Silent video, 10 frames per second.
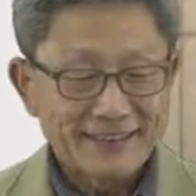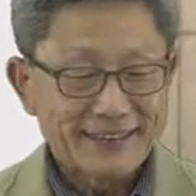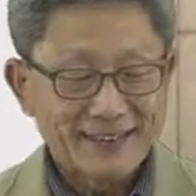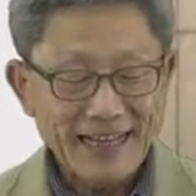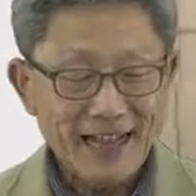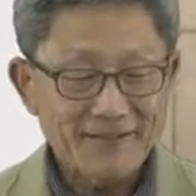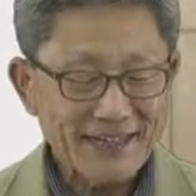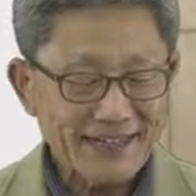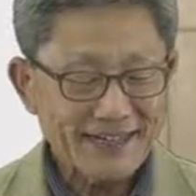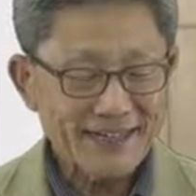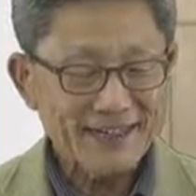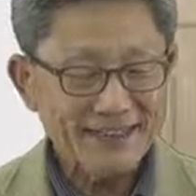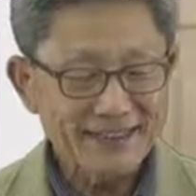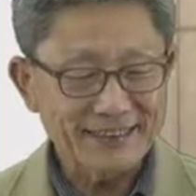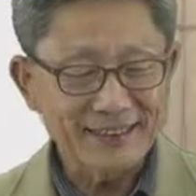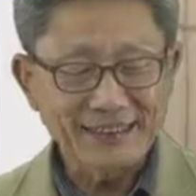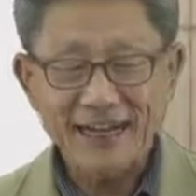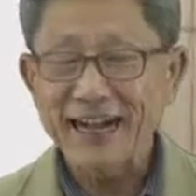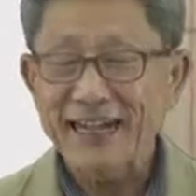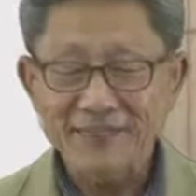Now let's consider the
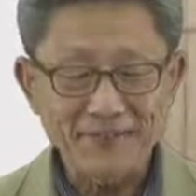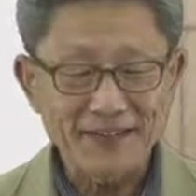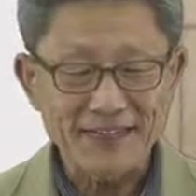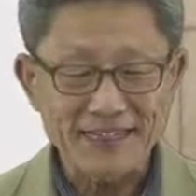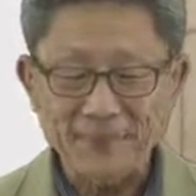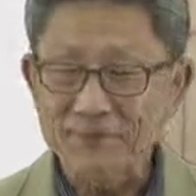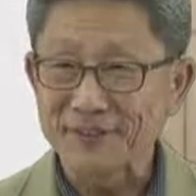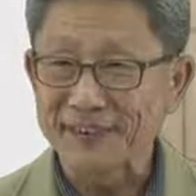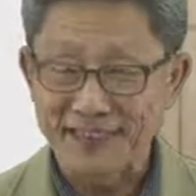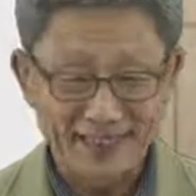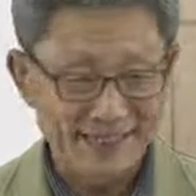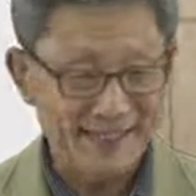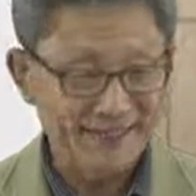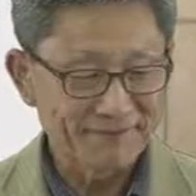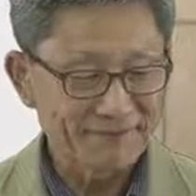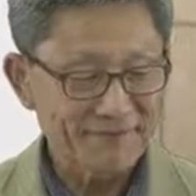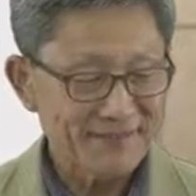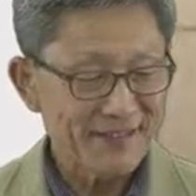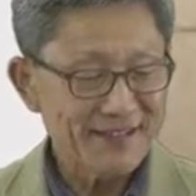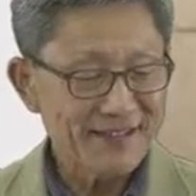higher valence impurity case.
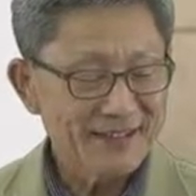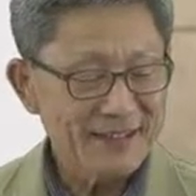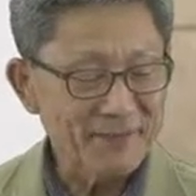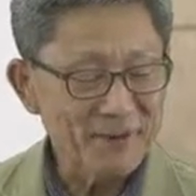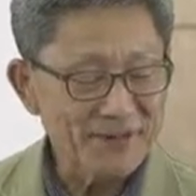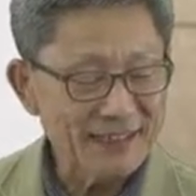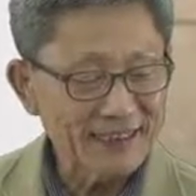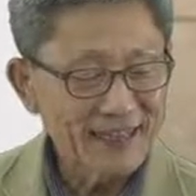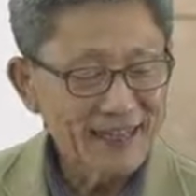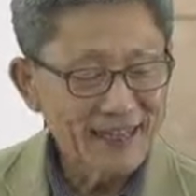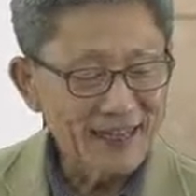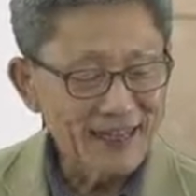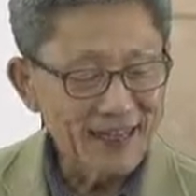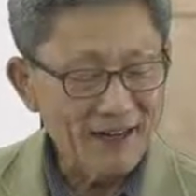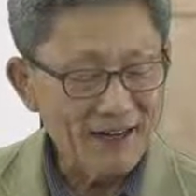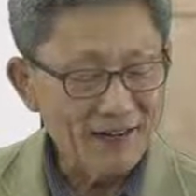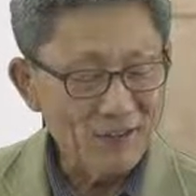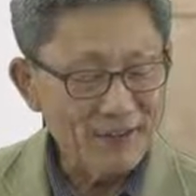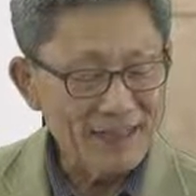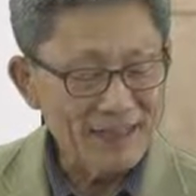Suppose that
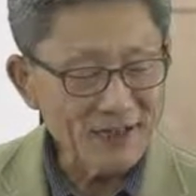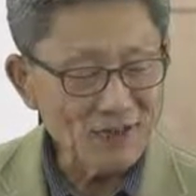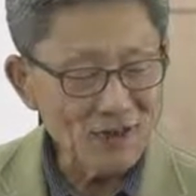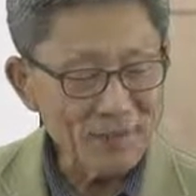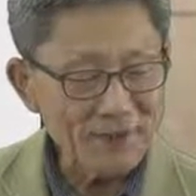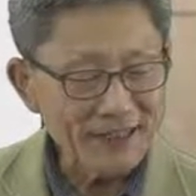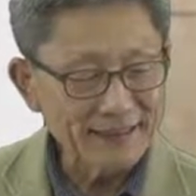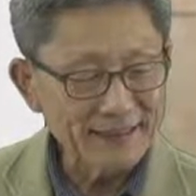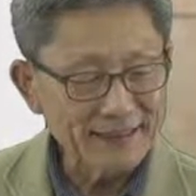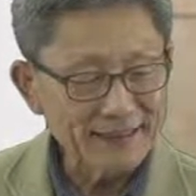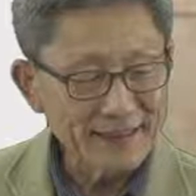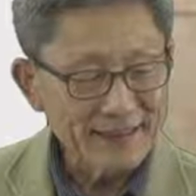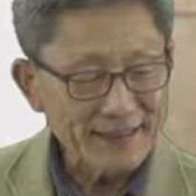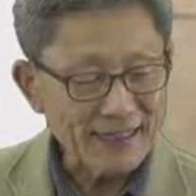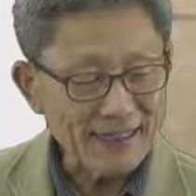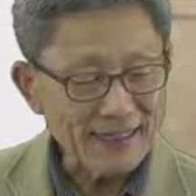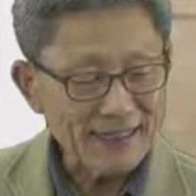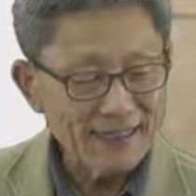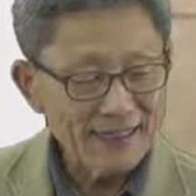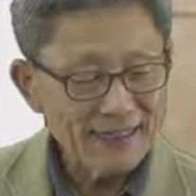we incorporate, say,
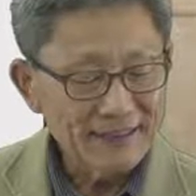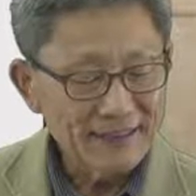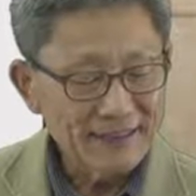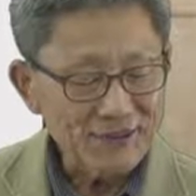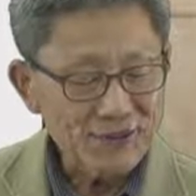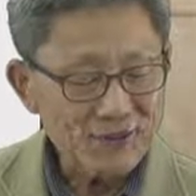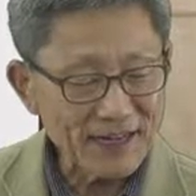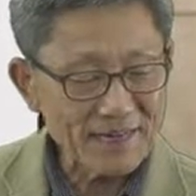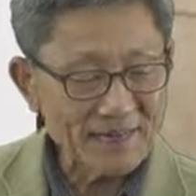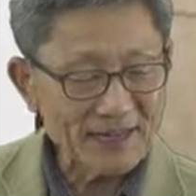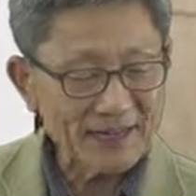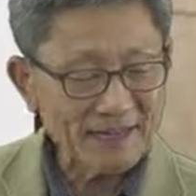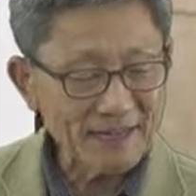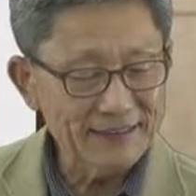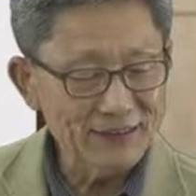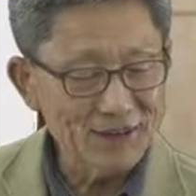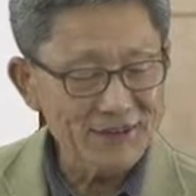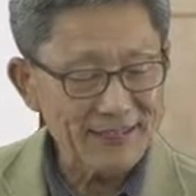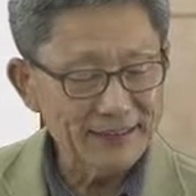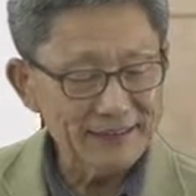trivalent
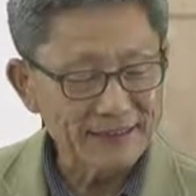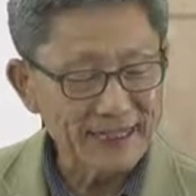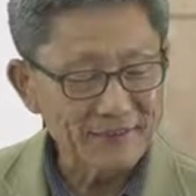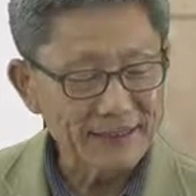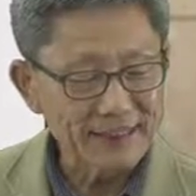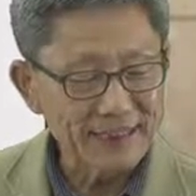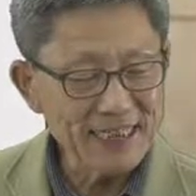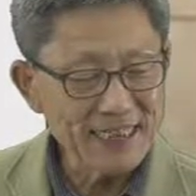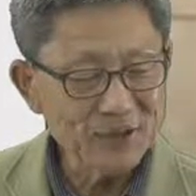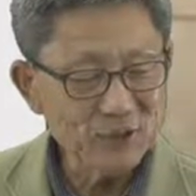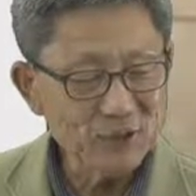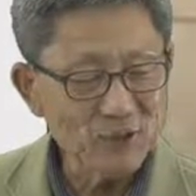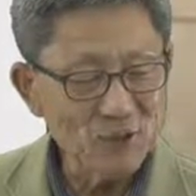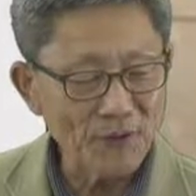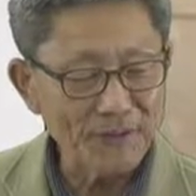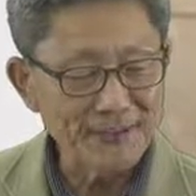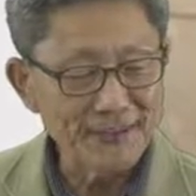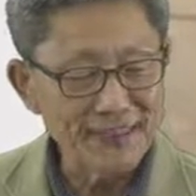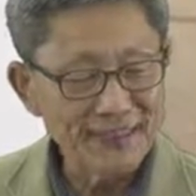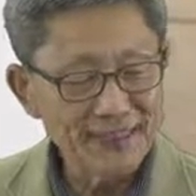oxide, namely
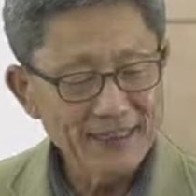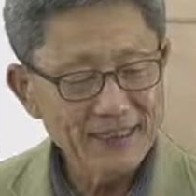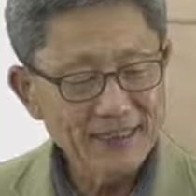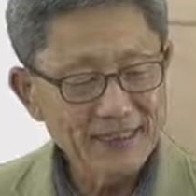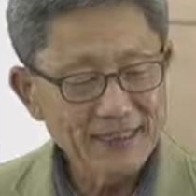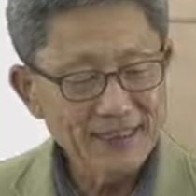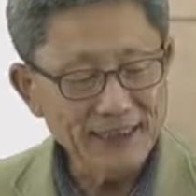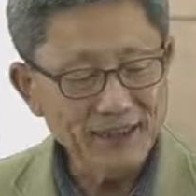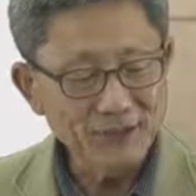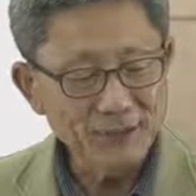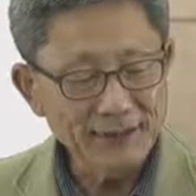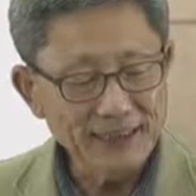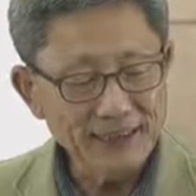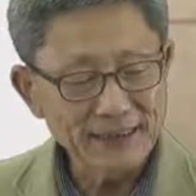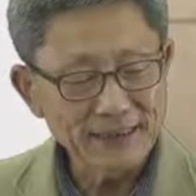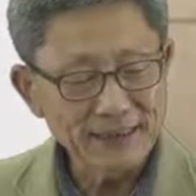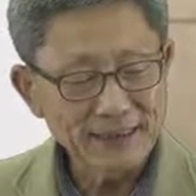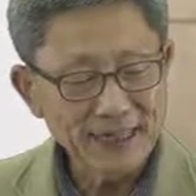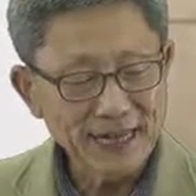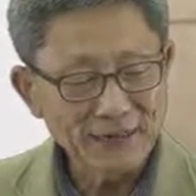E2O3, into
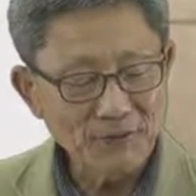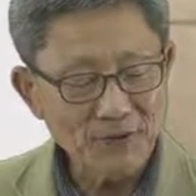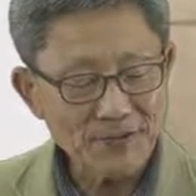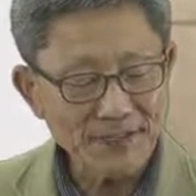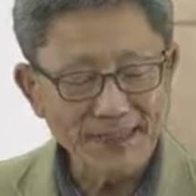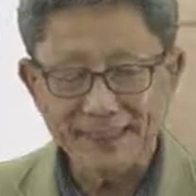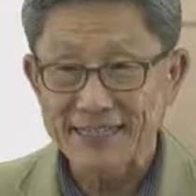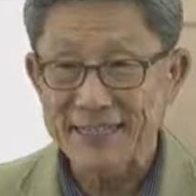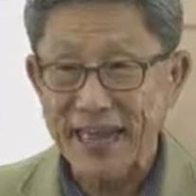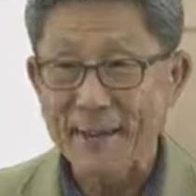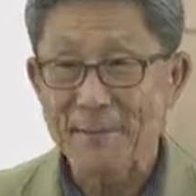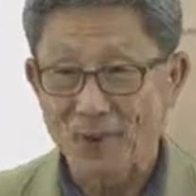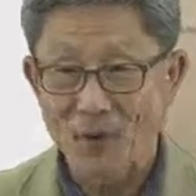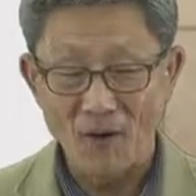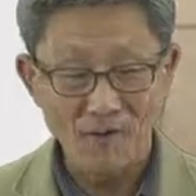our host lattice MO.